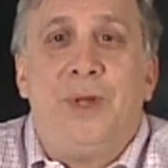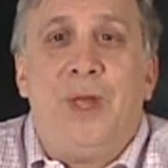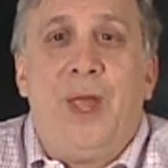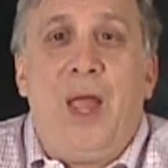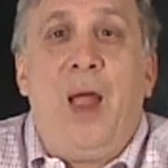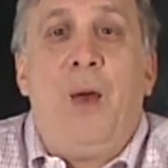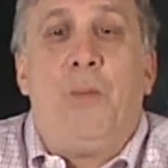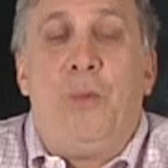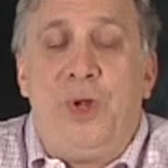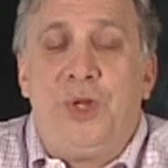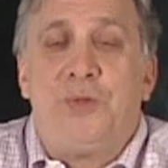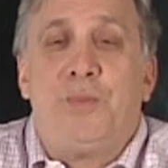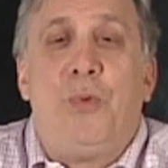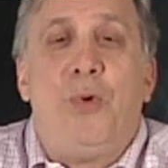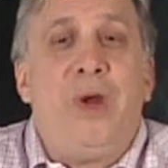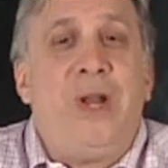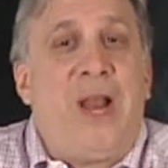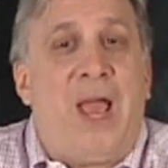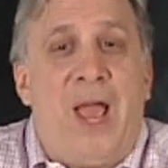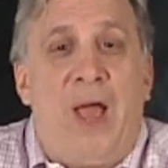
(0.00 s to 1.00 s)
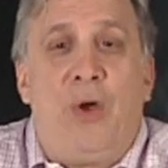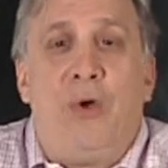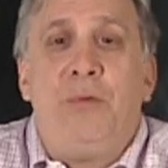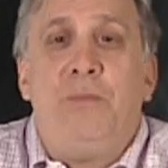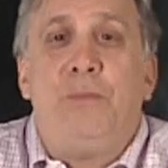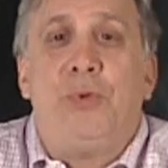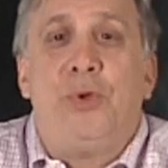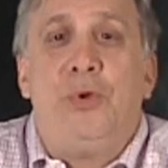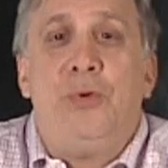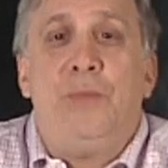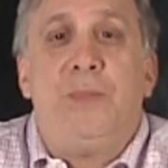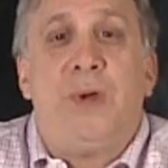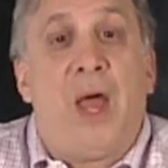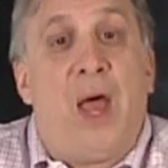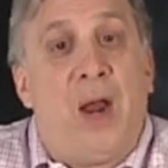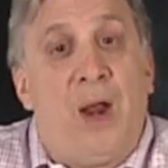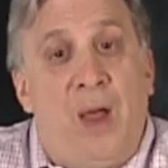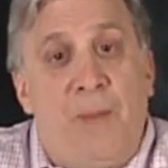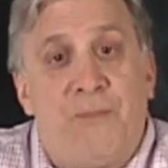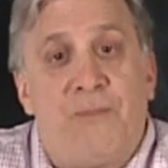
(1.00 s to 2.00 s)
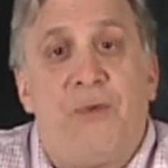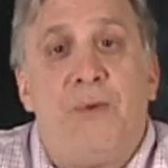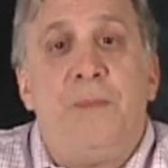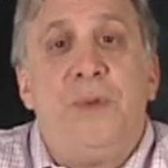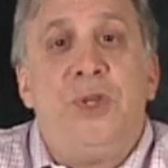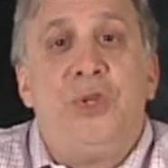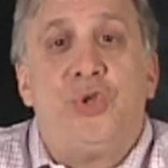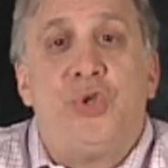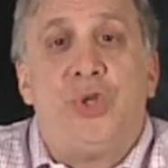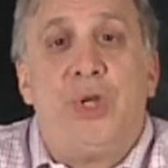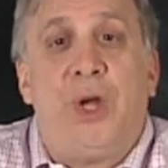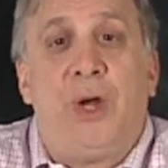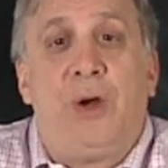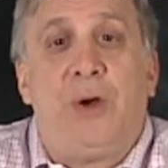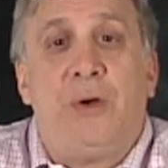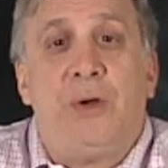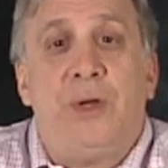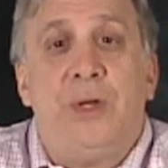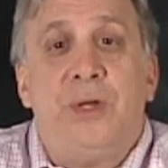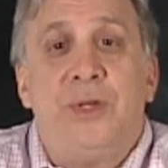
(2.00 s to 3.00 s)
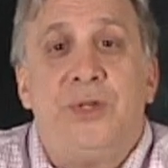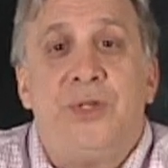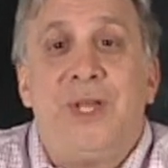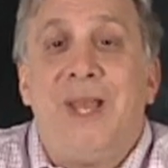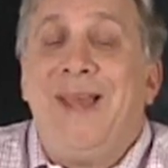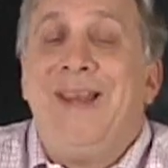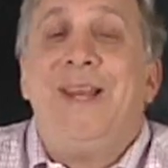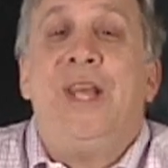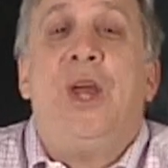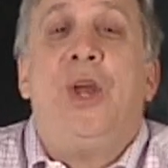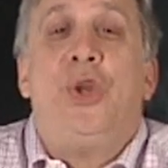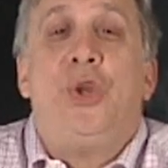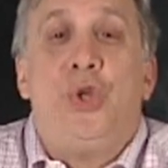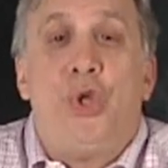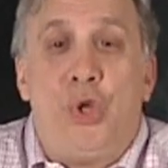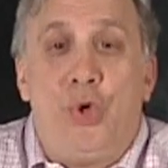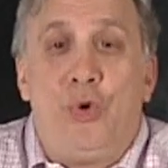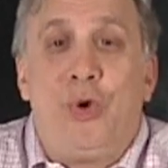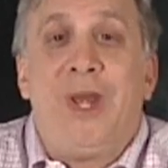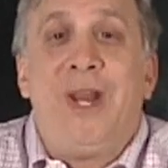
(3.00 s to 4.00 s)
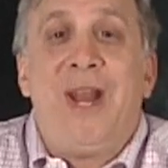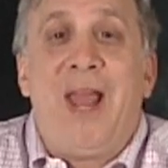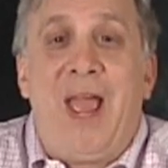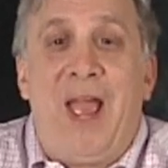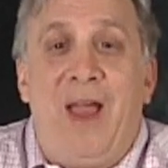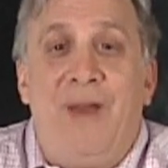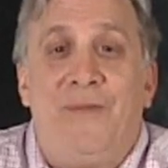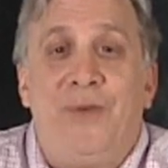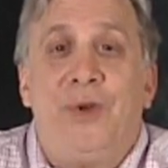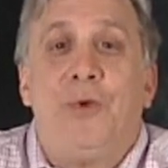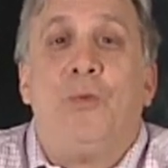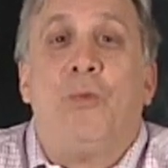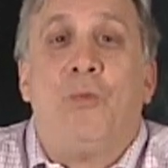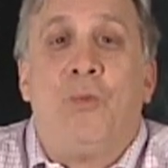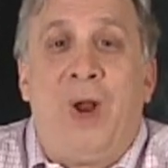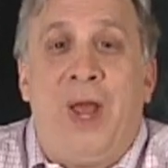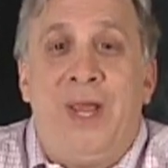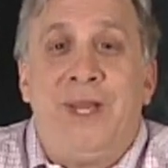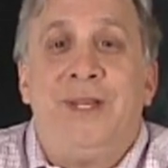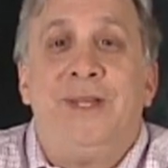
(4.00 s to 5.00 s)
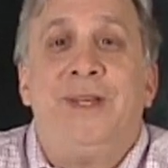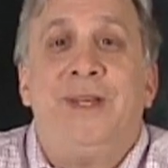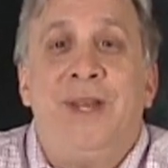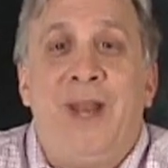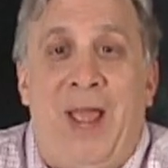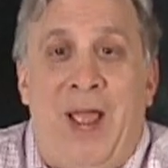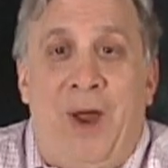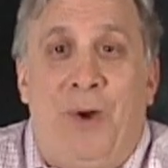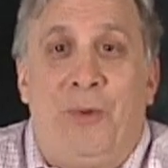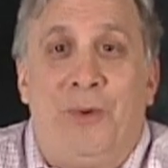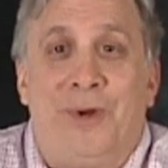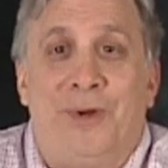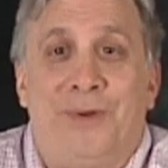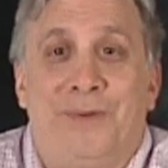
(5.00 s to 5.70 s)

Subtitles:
At which point, Alan Bloom got up from his chair, said, "You can have it right now."